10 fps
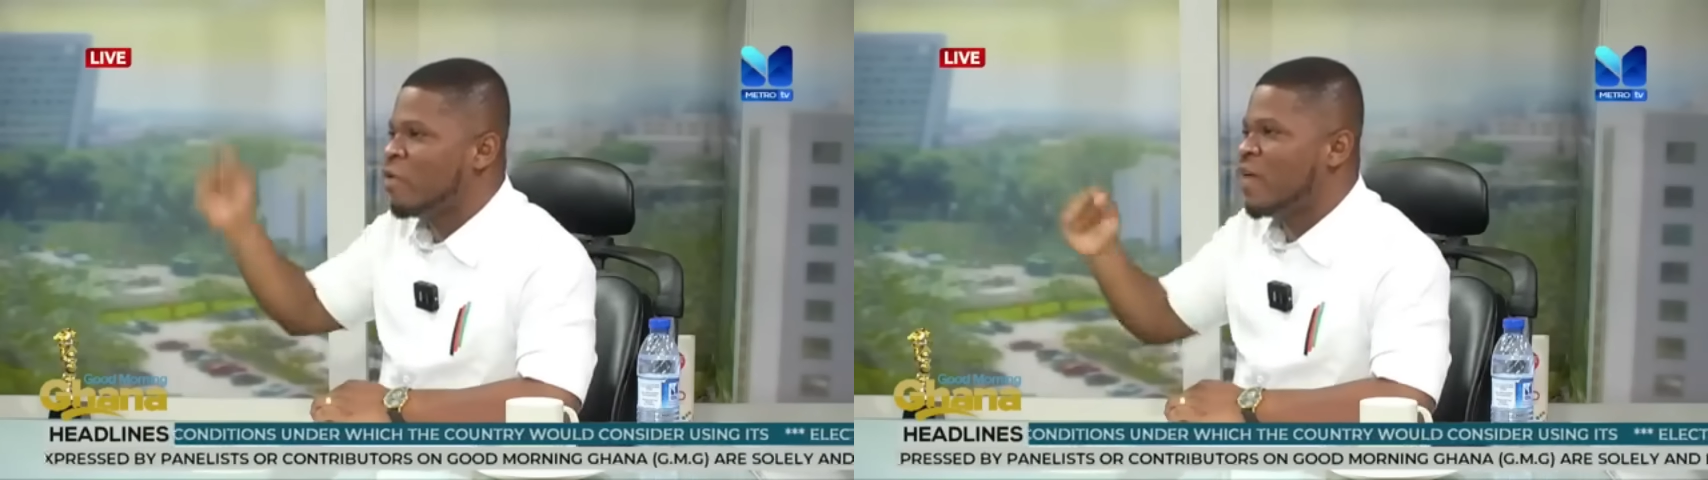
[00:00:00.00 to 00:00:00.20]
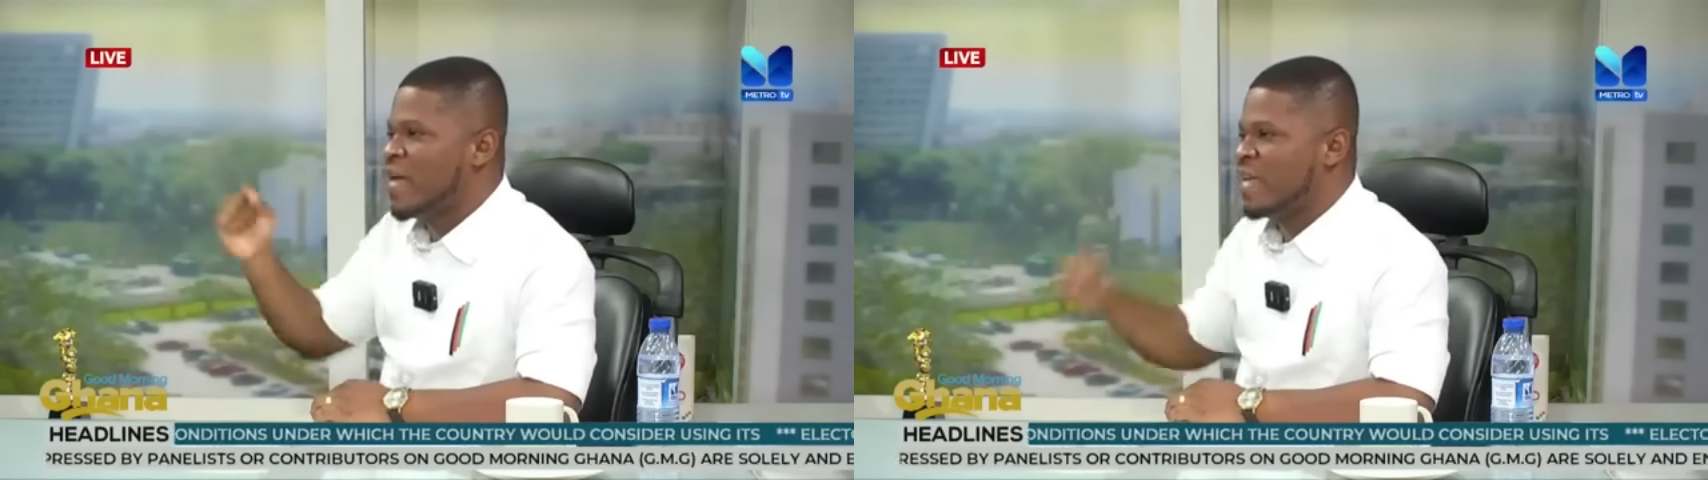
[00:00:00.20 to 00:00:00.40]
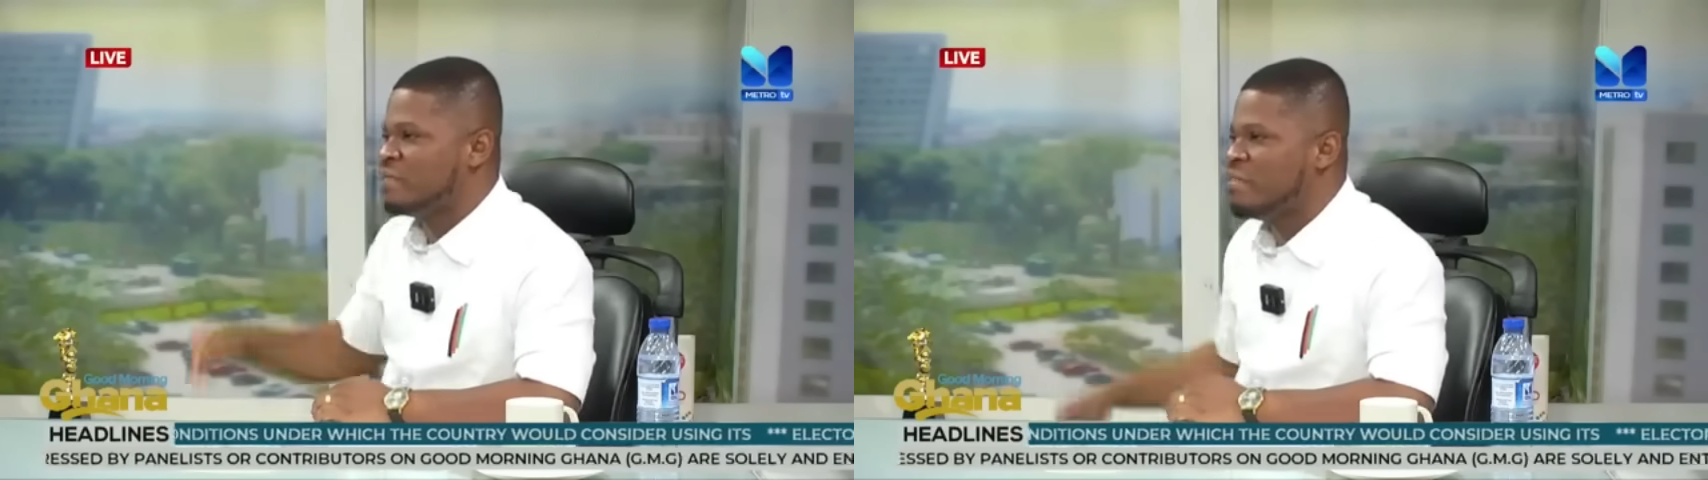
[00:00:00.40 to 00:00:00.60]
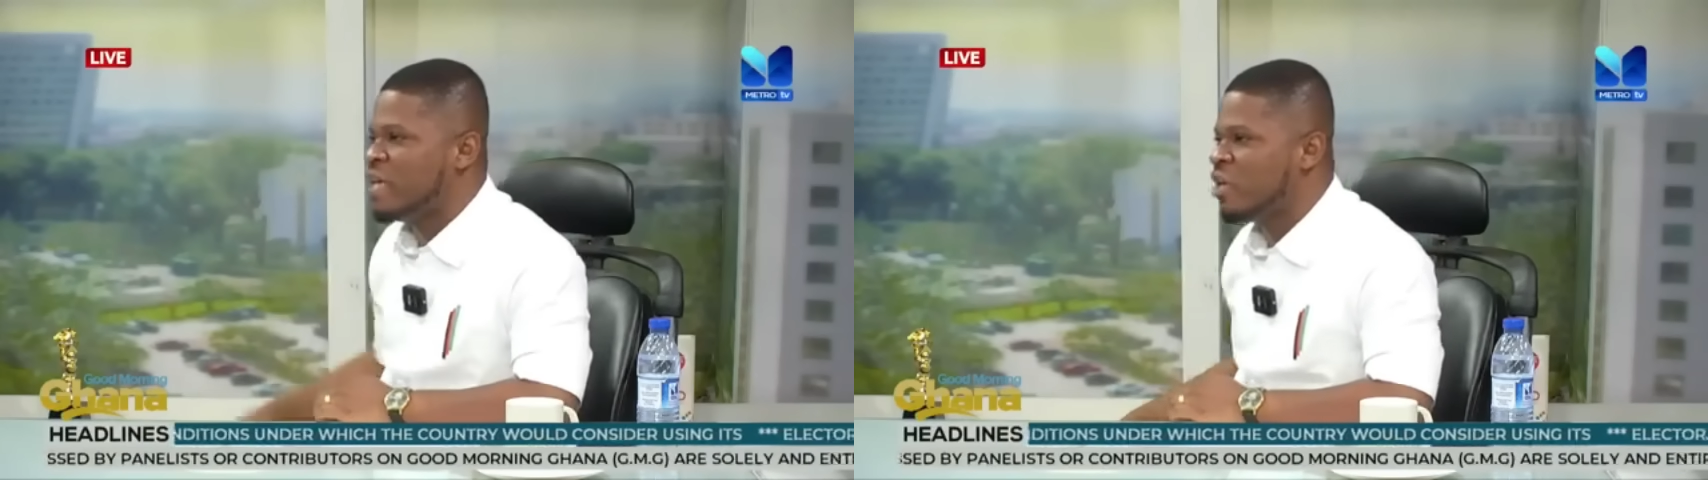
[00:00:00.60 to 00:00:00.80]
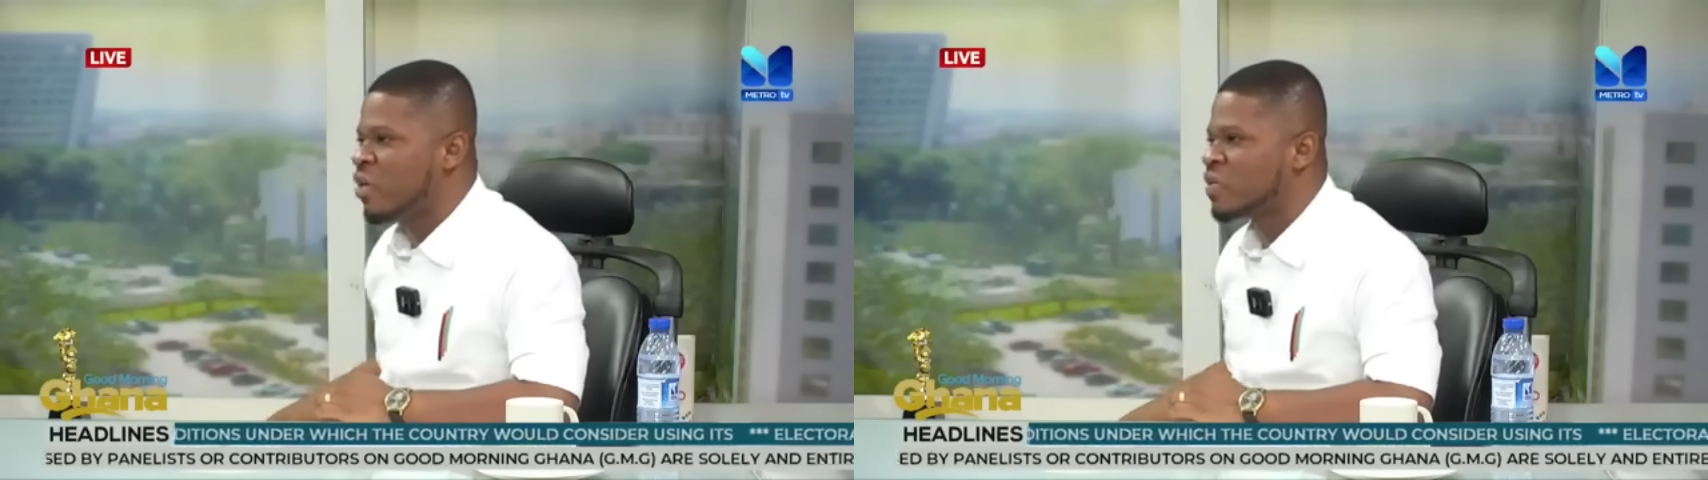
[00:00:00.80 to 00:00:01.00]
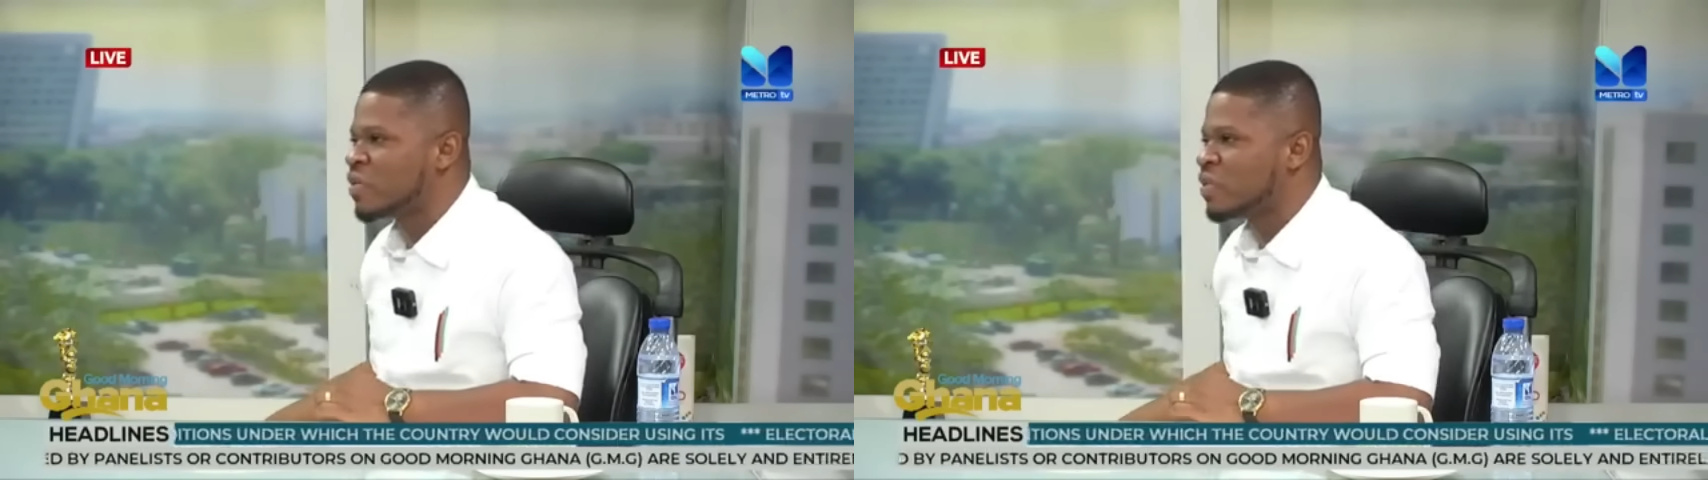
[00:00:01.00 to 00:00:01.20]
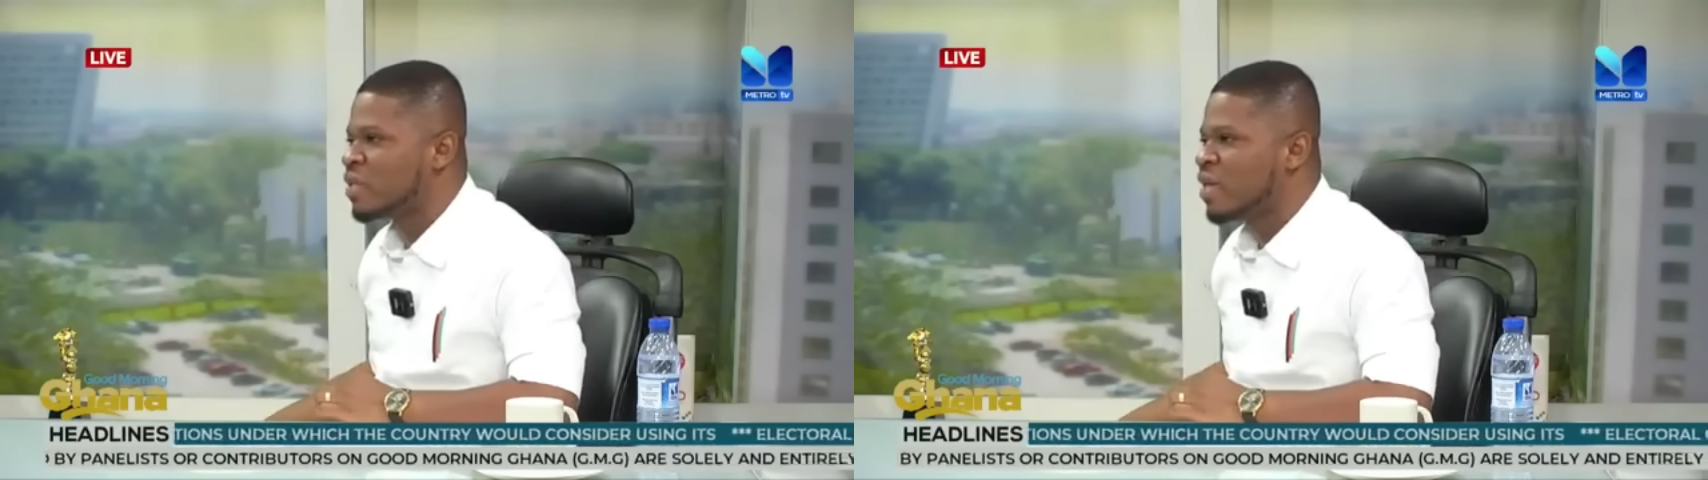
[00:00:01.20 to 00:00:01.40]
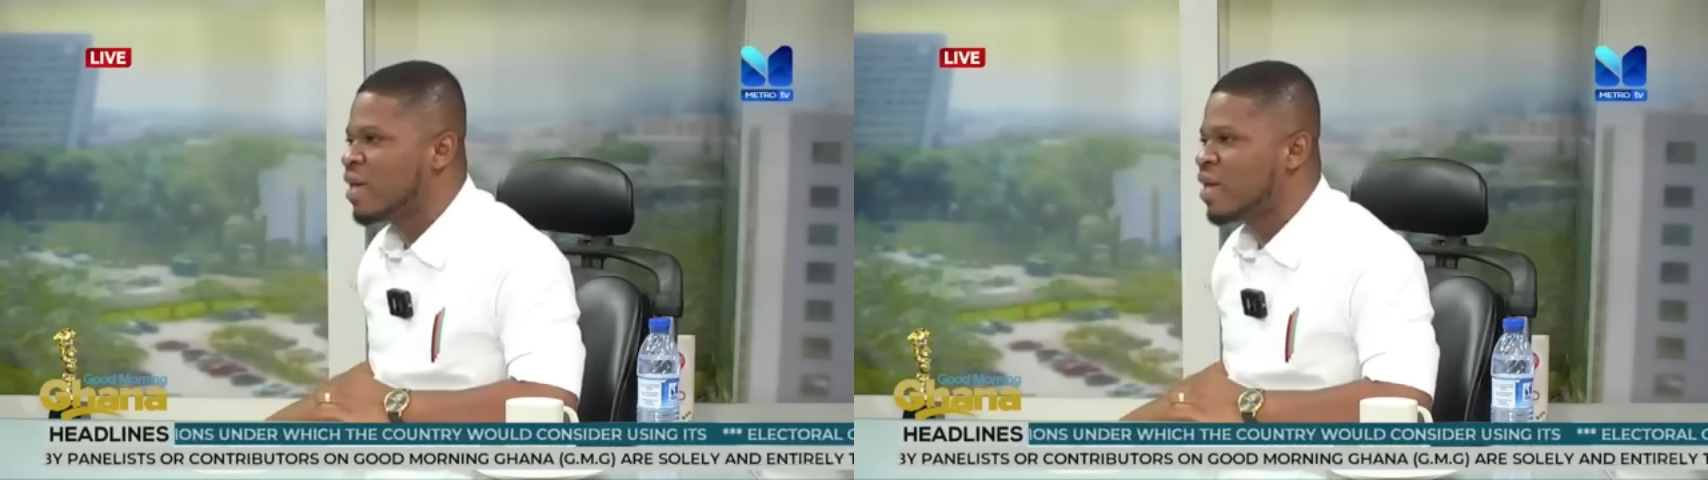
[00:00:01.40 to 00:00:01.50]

of Ghana has been making losses.